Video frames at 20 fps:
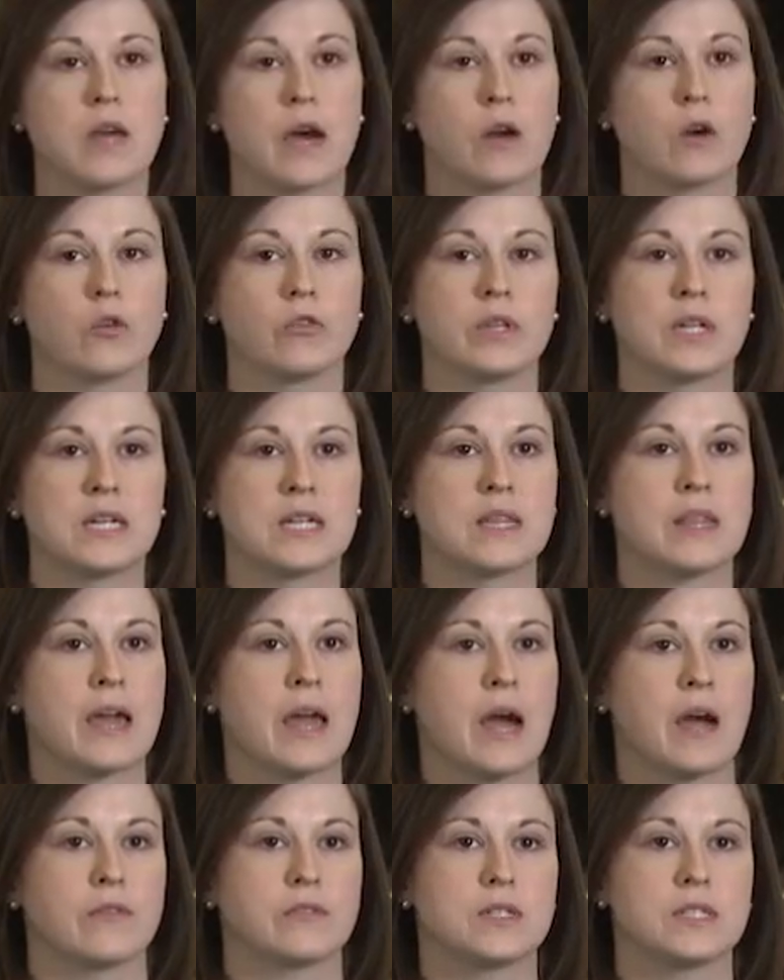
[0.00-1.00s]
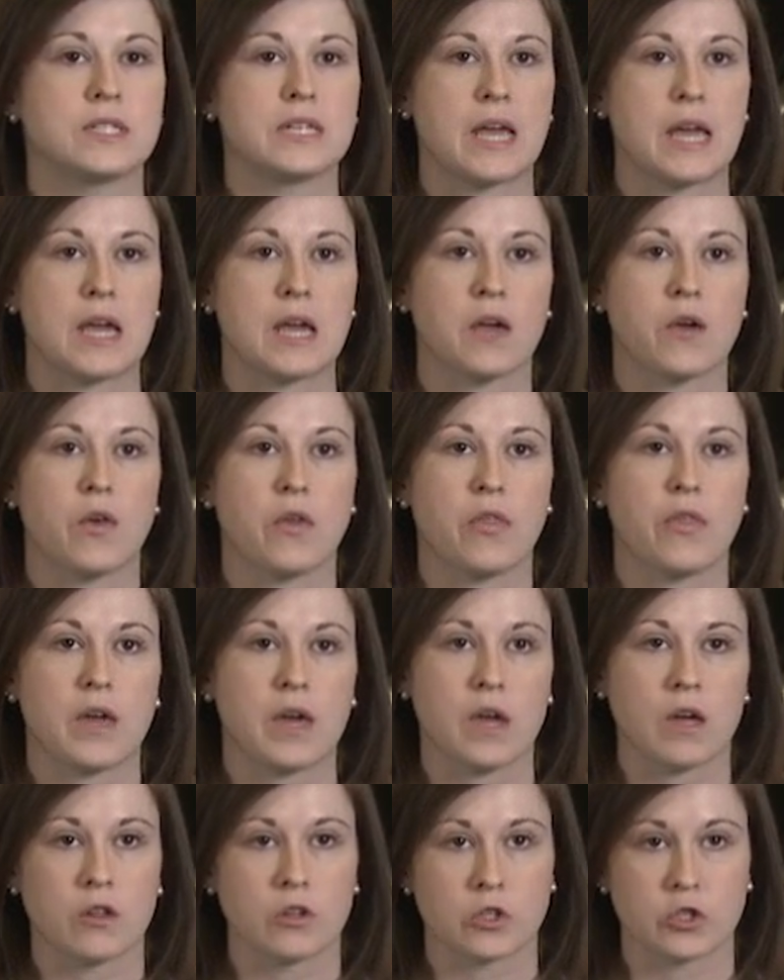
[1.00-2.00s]
not only did they have to take the
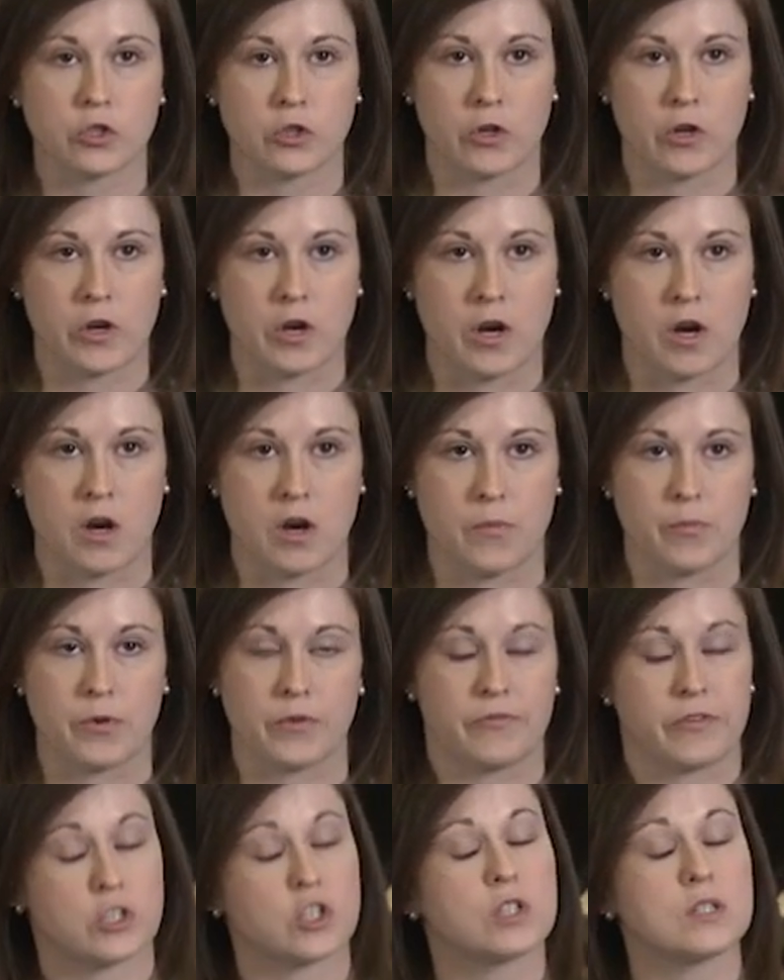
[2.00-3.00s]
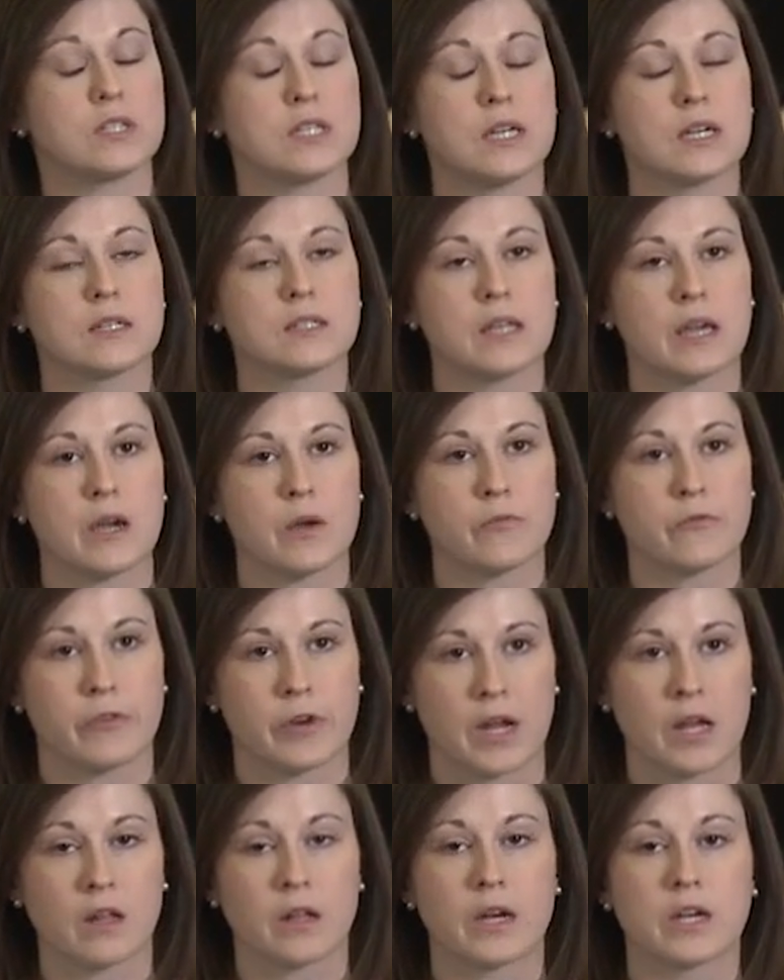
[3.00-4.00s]
English learner proficiency exam for
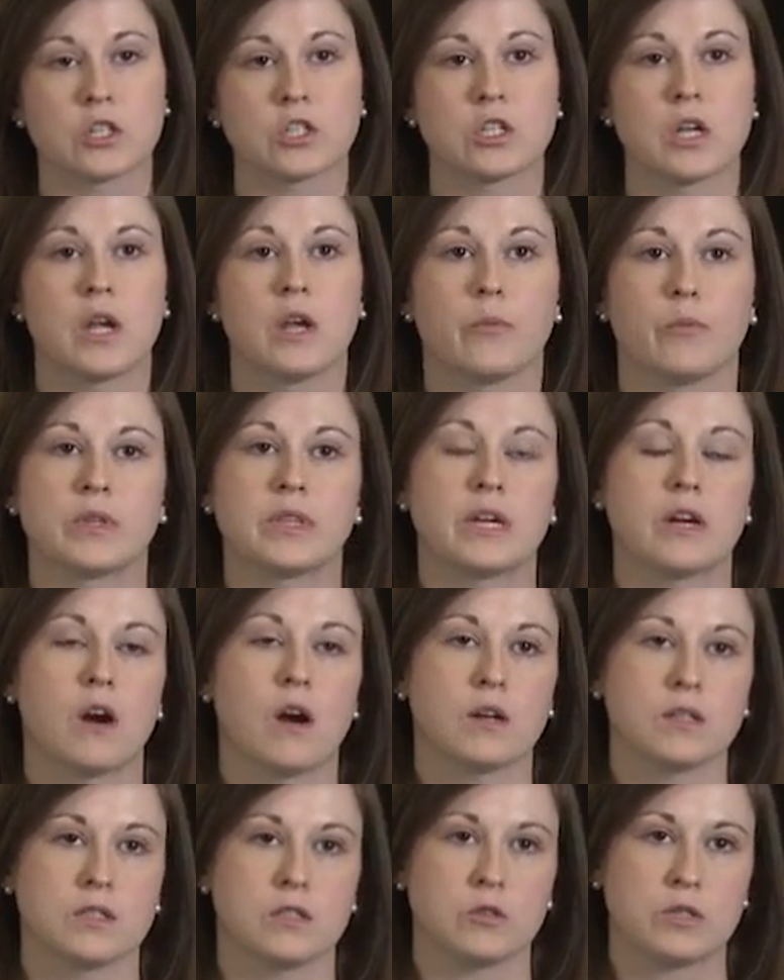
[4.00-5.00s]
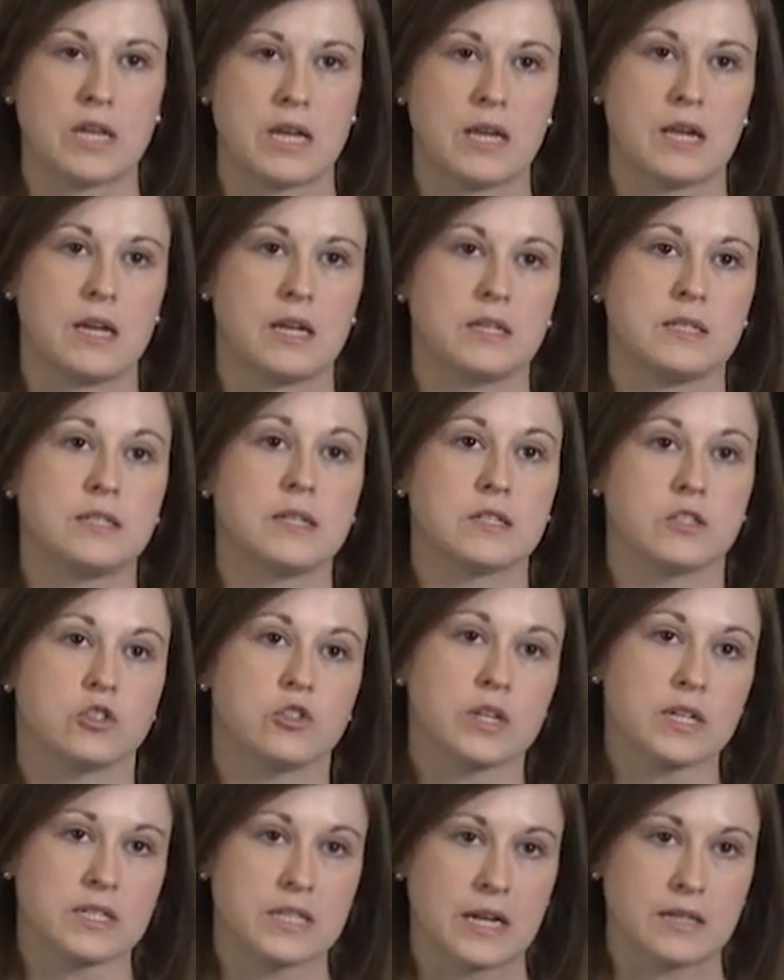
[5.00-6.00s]
English, but they're also taking
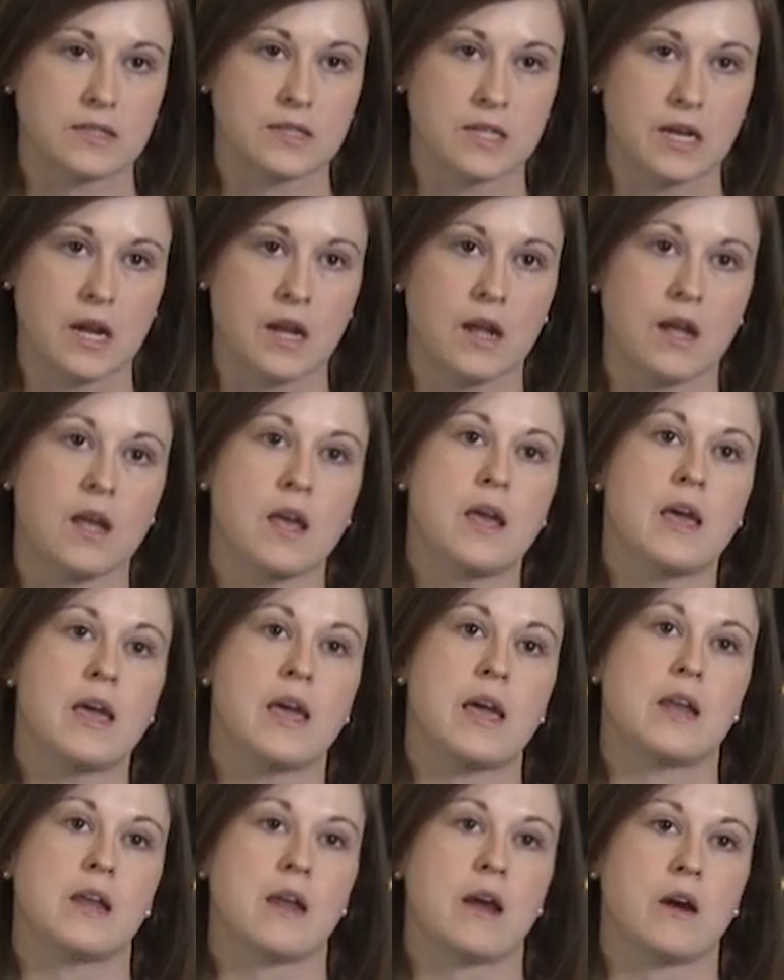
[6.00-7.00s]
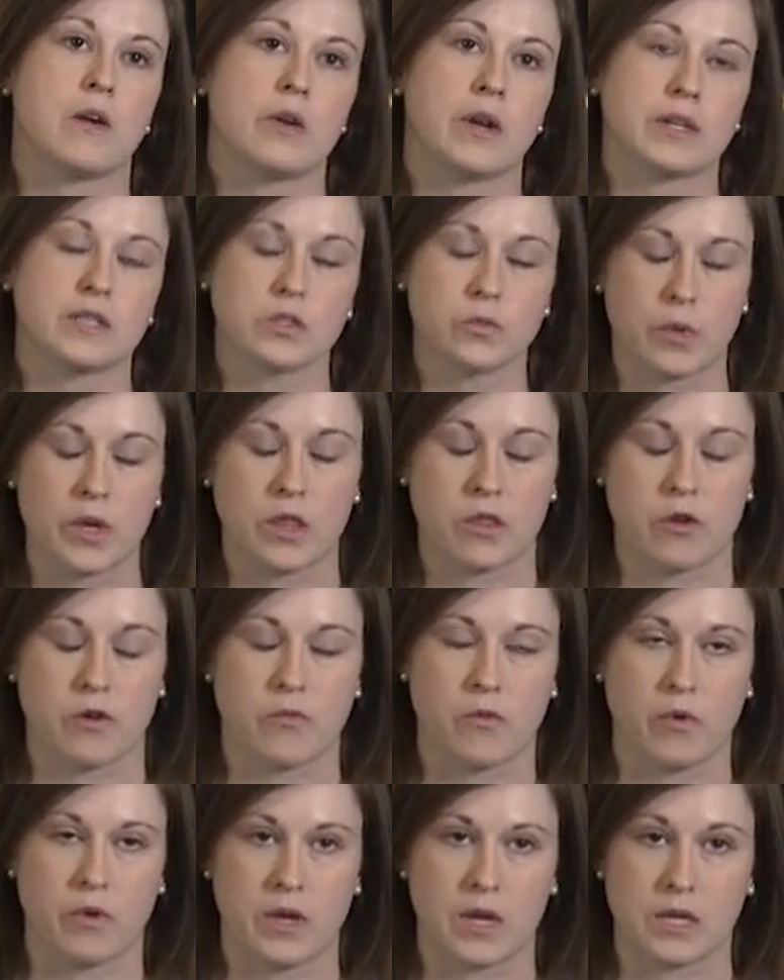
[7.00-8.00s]
district testing, and now next week they're
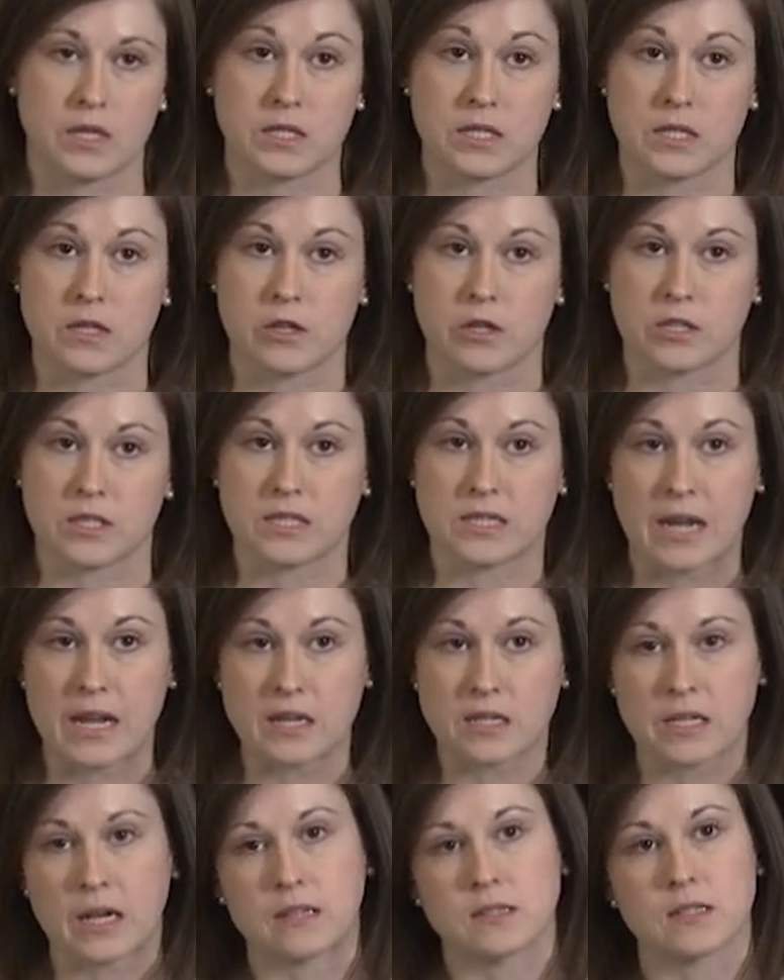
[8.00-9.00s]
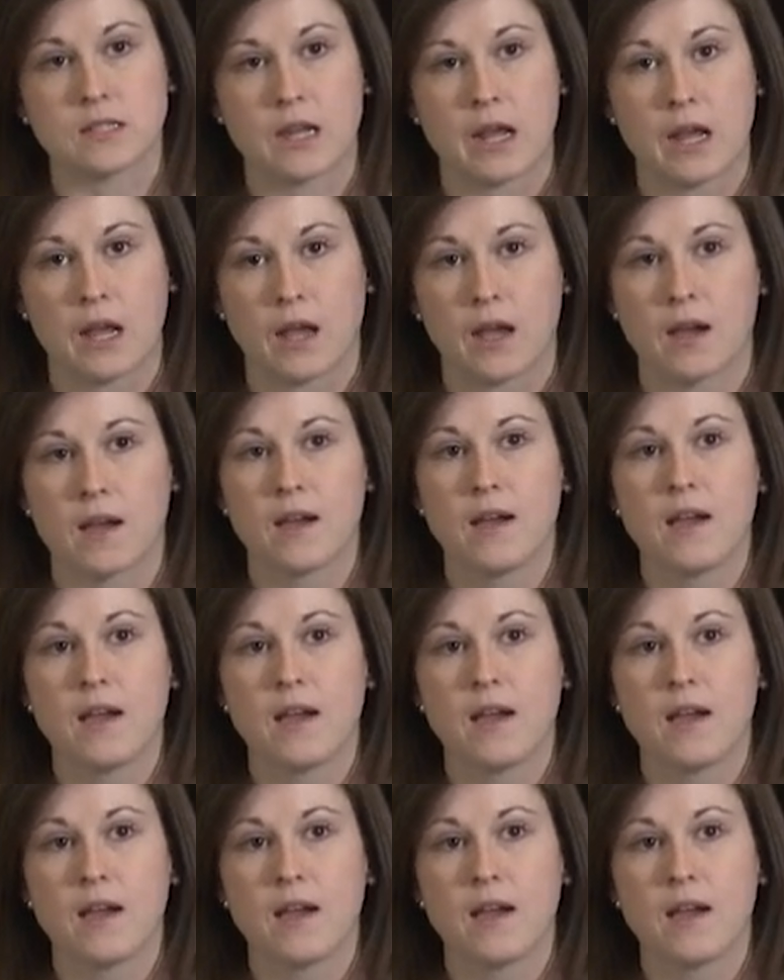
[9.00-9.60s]
rolling into their state testing.